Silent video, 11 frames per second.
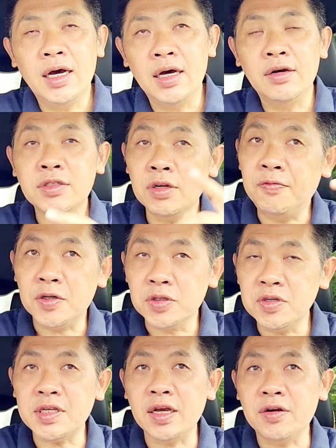So for
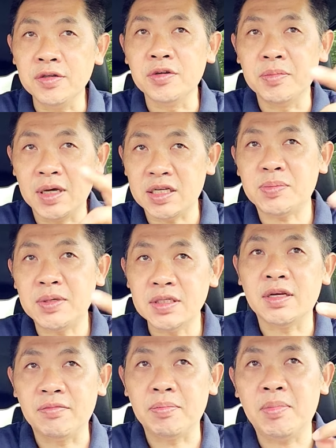those aircon, you may experience
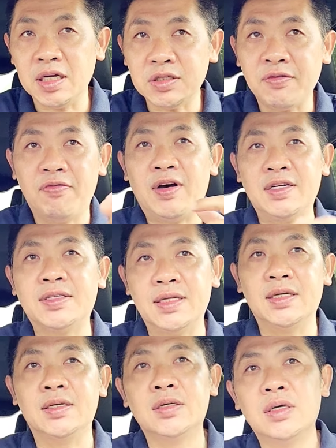a much
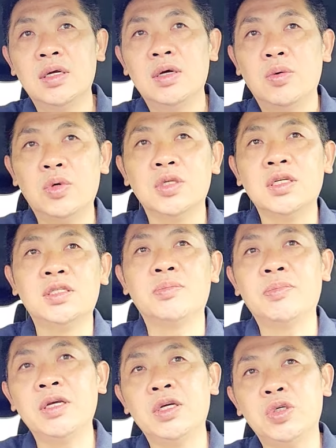faster water
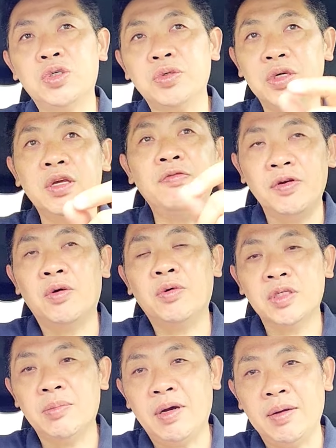dripping issue if your
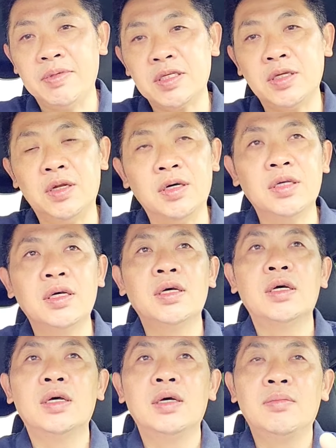water pipe is clogged.
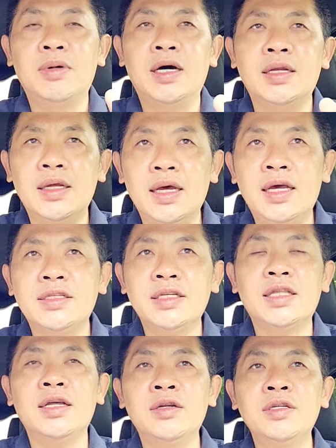But as the
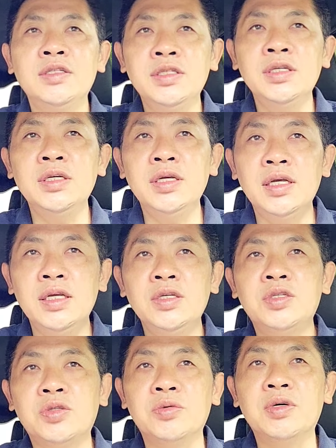technology
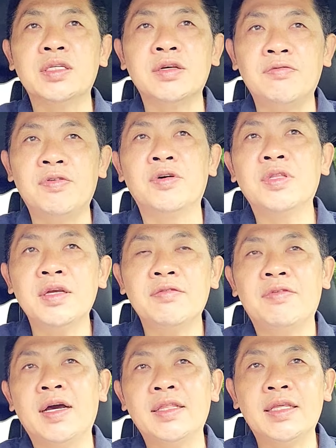inch towards a 4-thick,
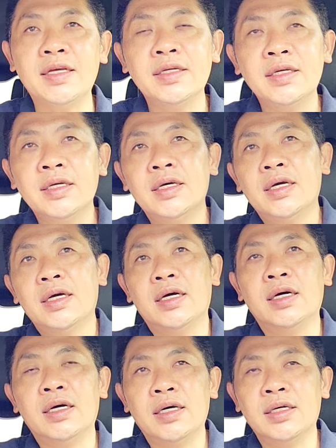5-thick,
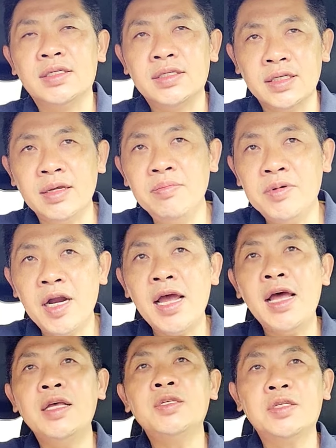certain
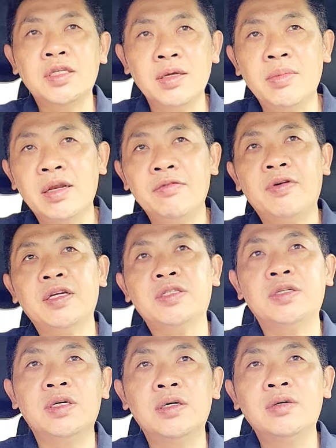brands, certain
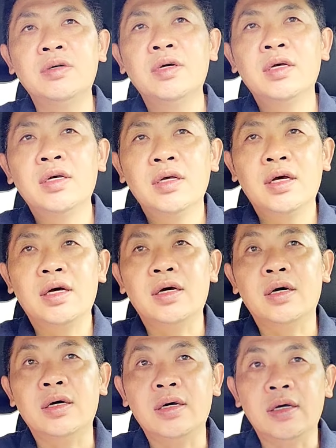manufacturer,
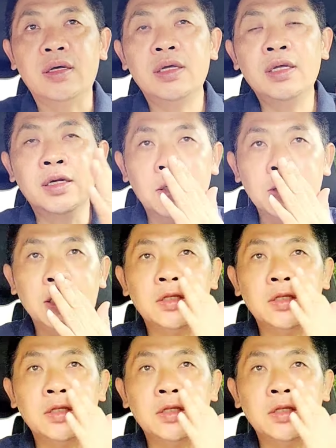in order to